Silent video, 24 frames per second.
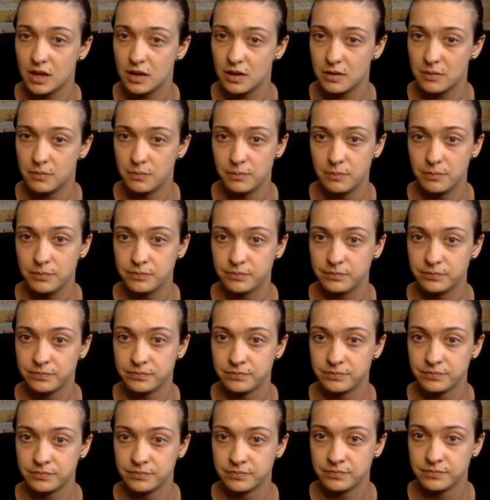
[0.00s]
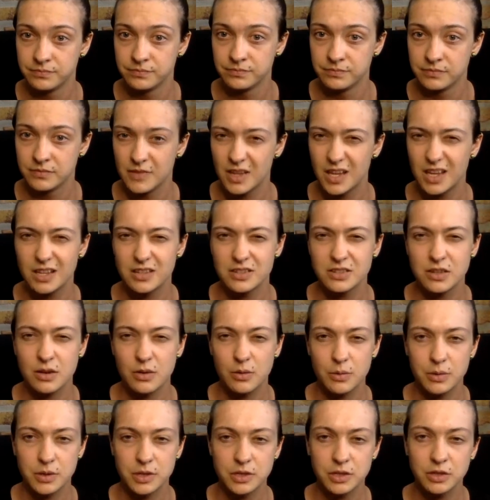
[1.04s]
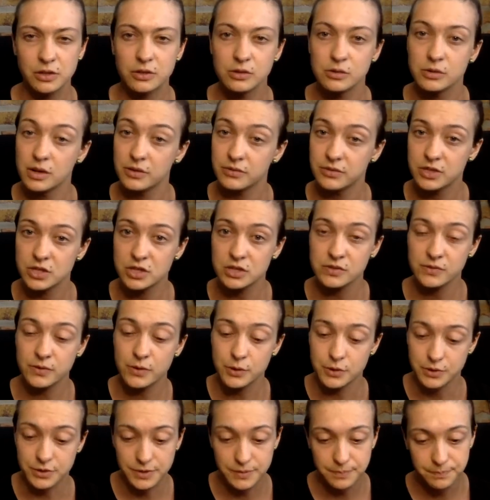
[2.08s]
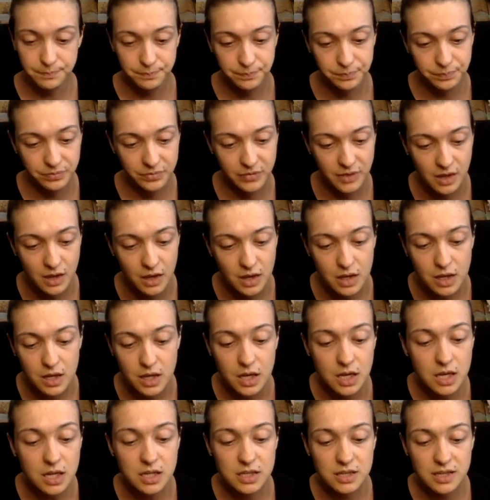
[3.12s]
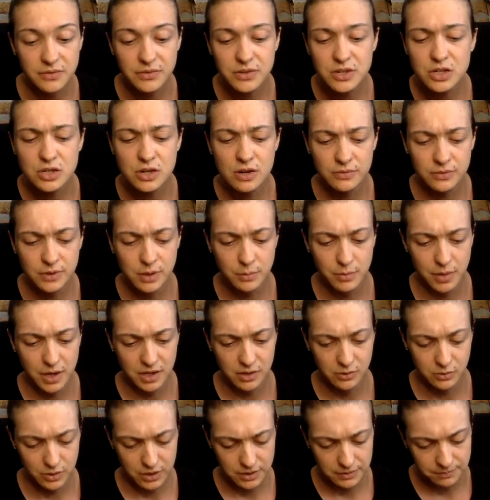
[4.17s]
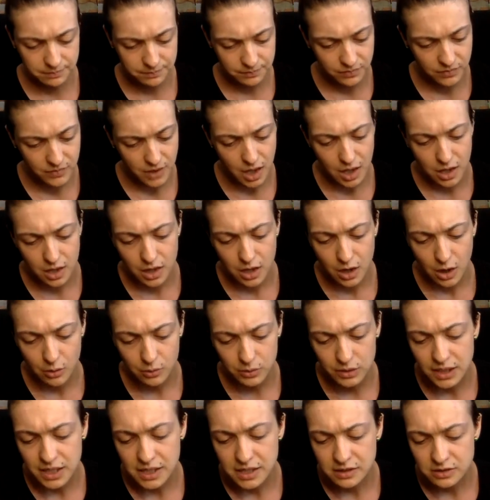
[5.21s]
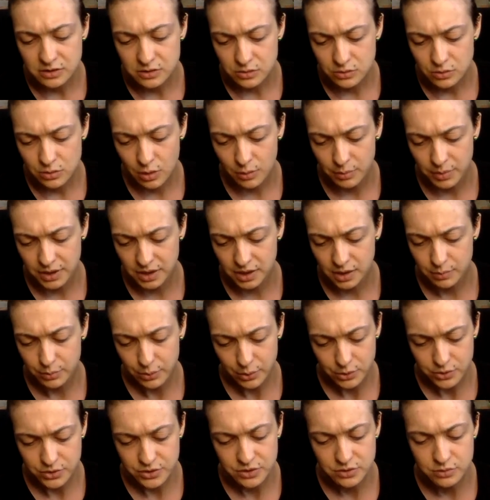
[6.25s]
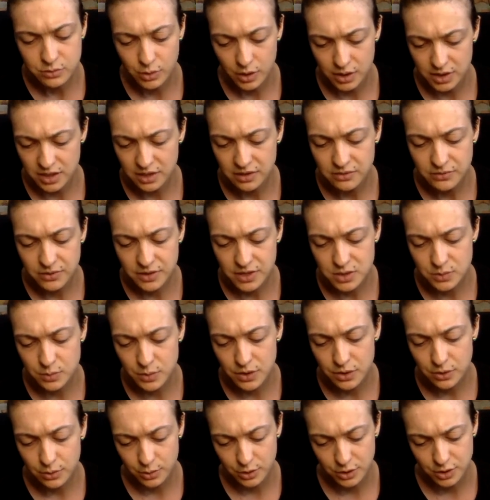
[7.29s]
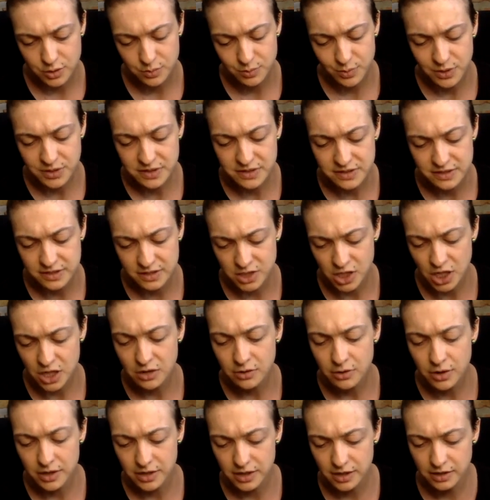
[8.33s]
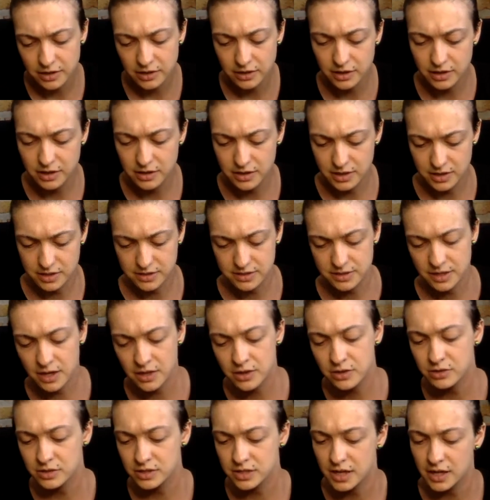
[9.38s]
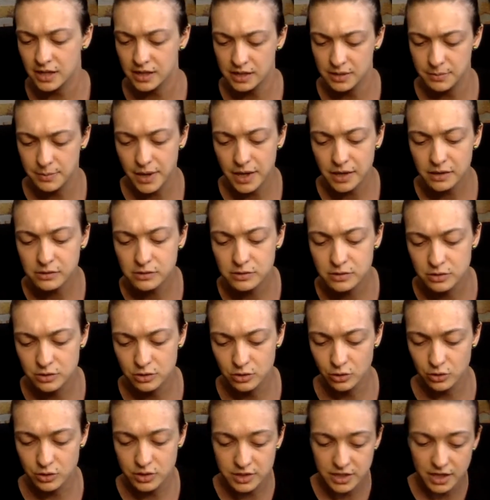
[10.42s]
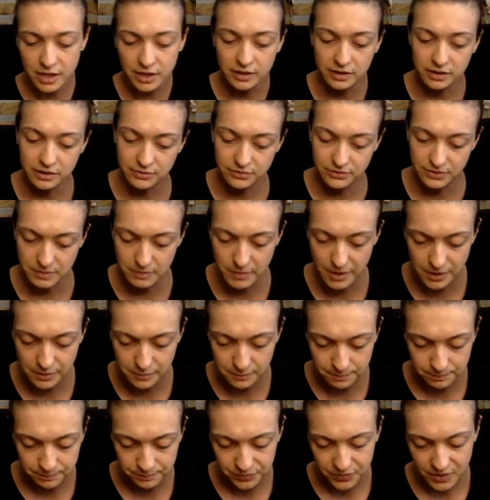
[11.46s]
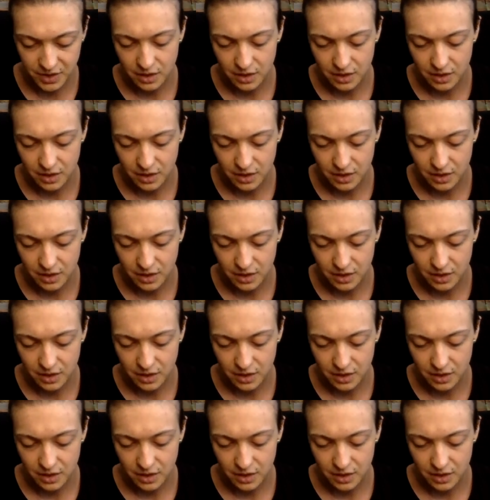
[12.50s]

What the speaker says: So I wanted to do definitions first. Definition of non-binary: relating to or being a person who identifies with or expresses a gender identity that is neither entirely male nor entirely female.